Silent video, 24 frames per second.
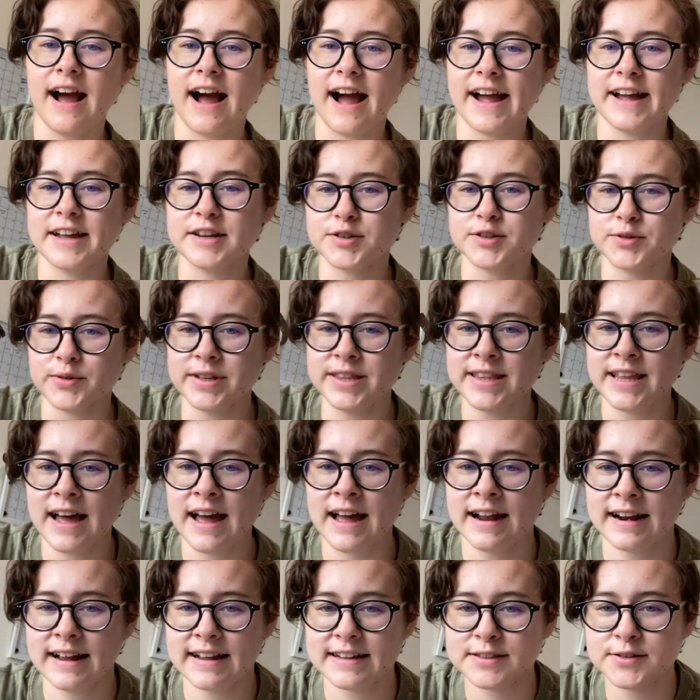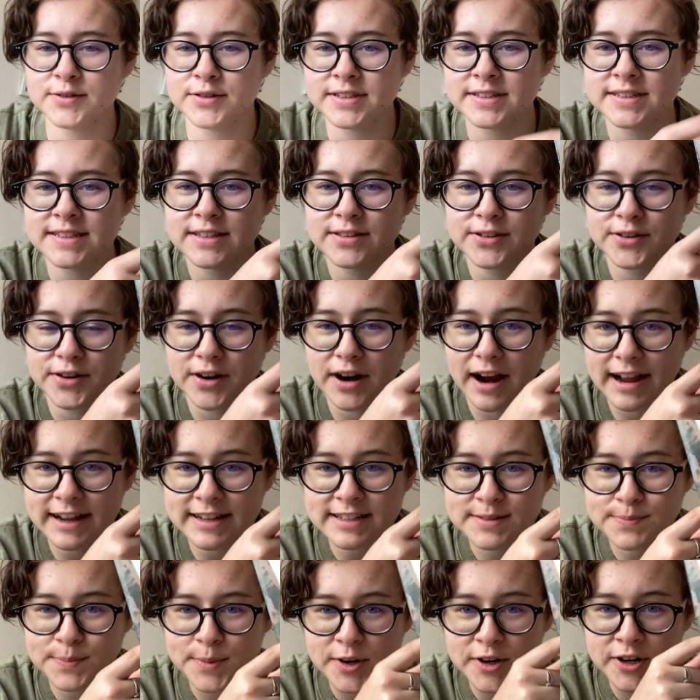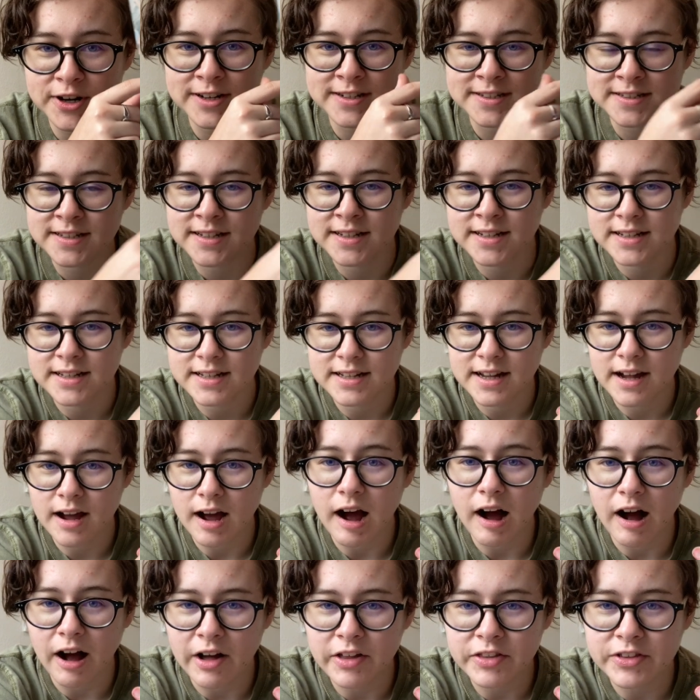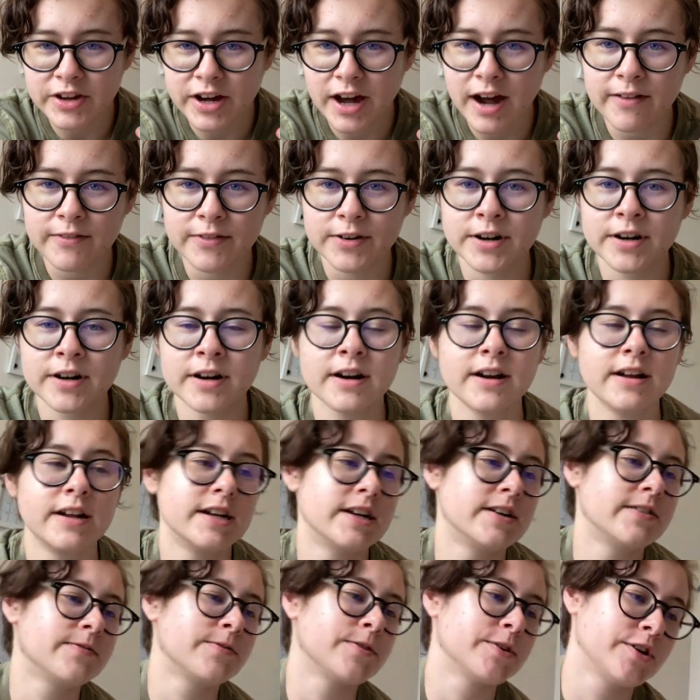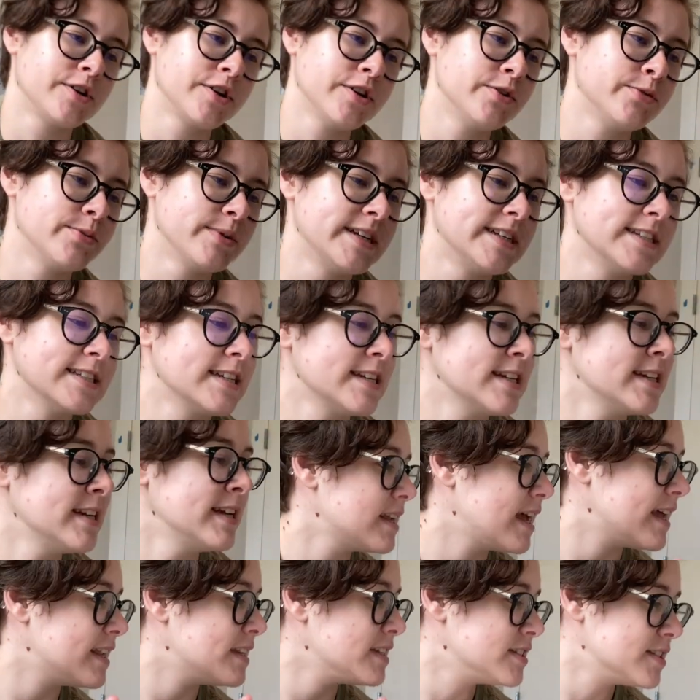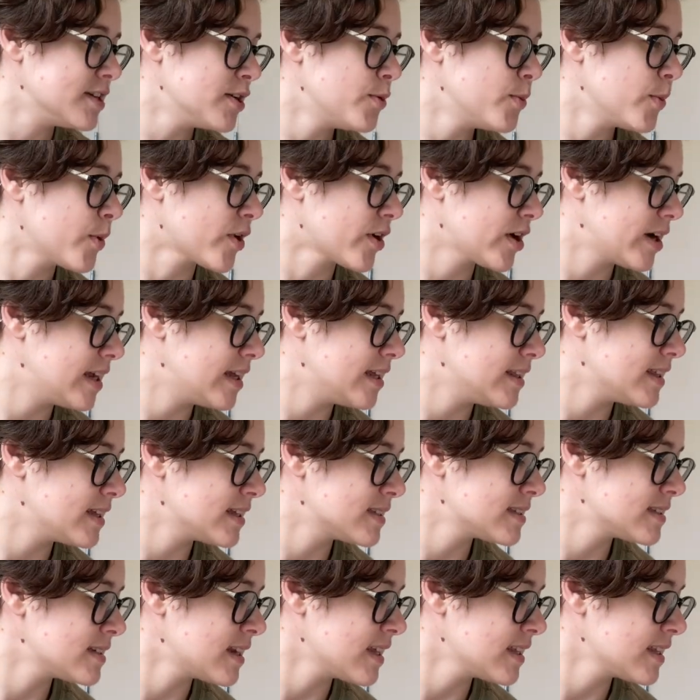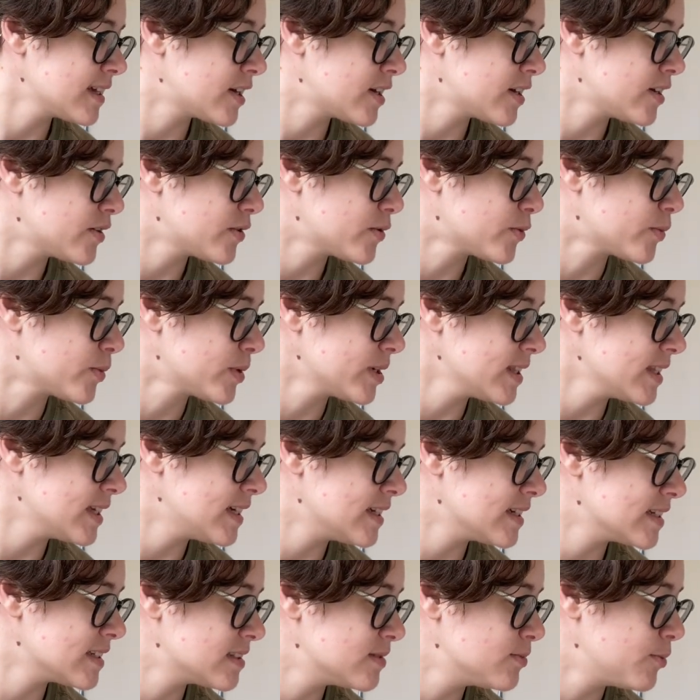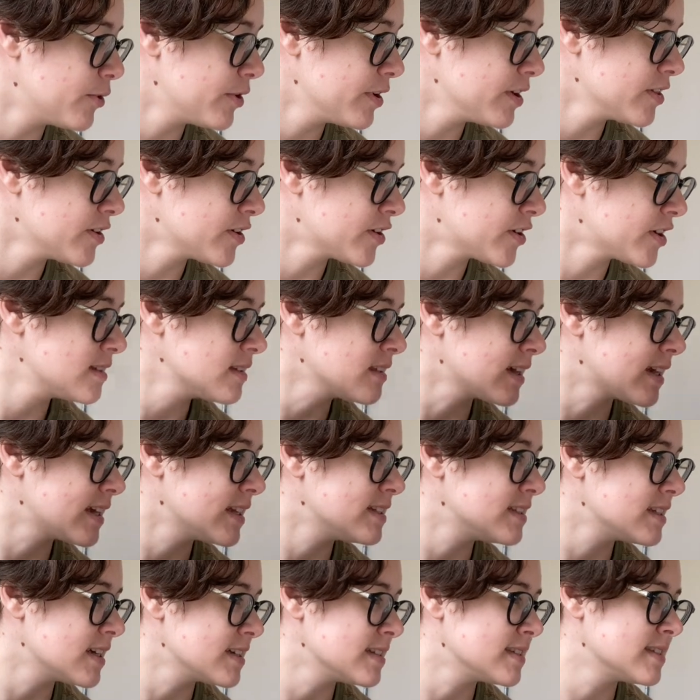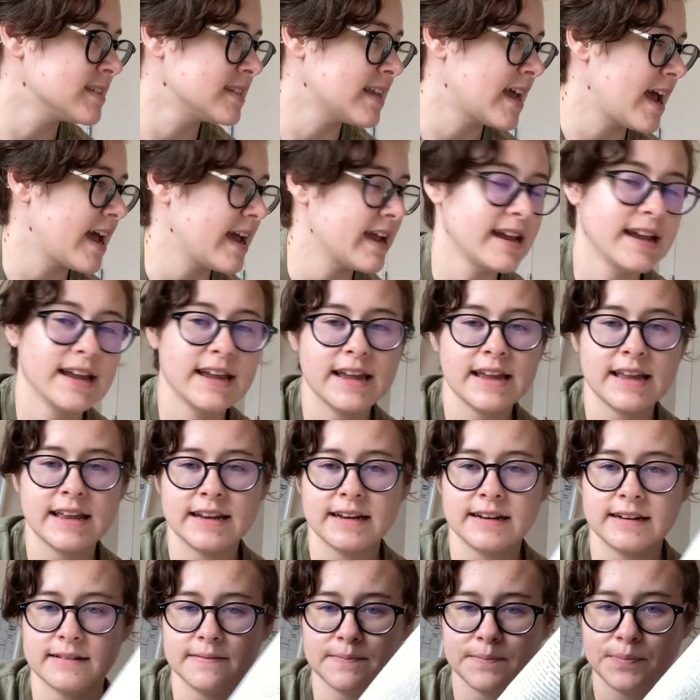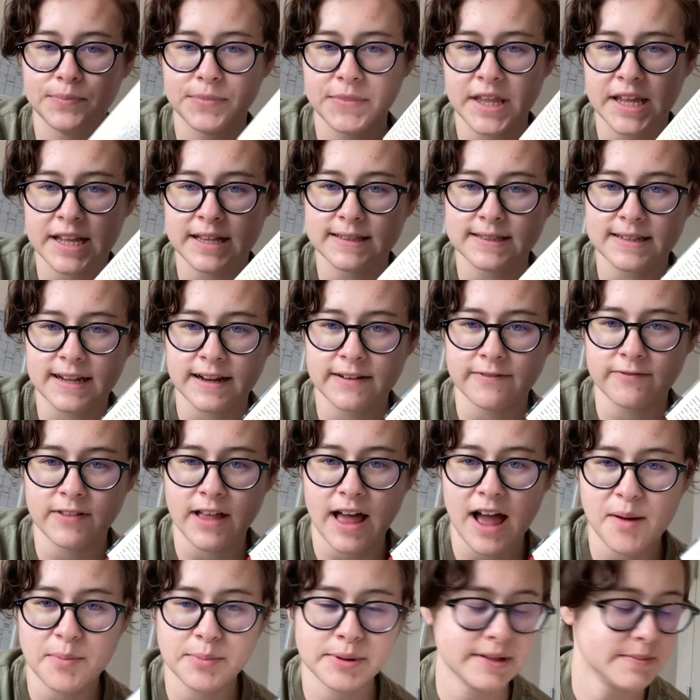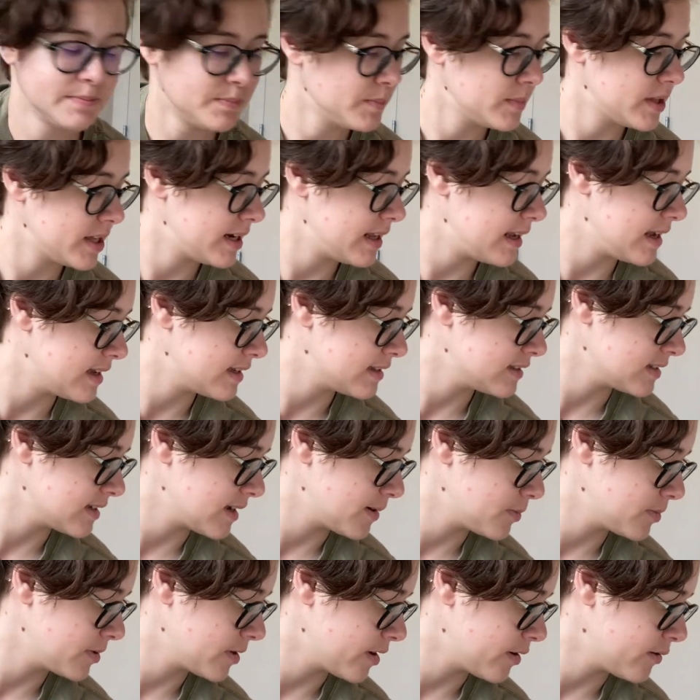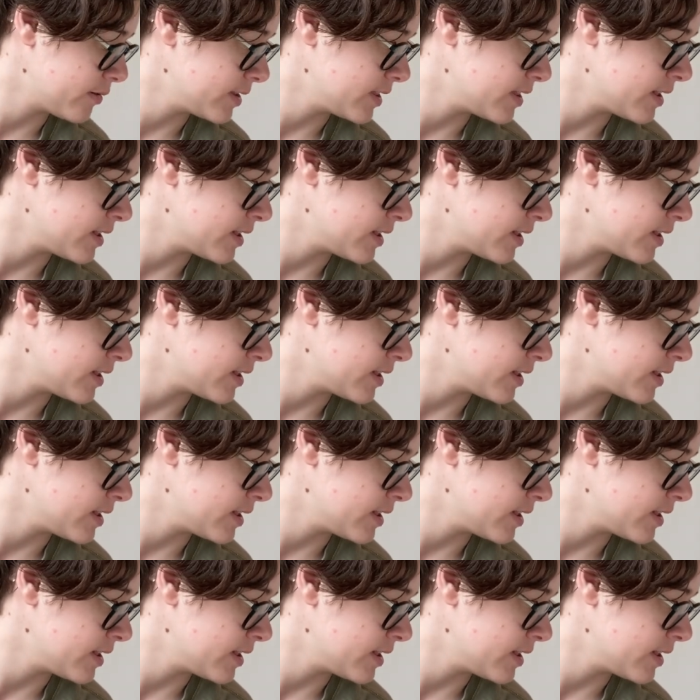I enjoyed that. As you can see, there are icebergs on the cover for good reason, and don't worry, that's not like really a spoiler. Like, it does say in the inside flap that he ends up going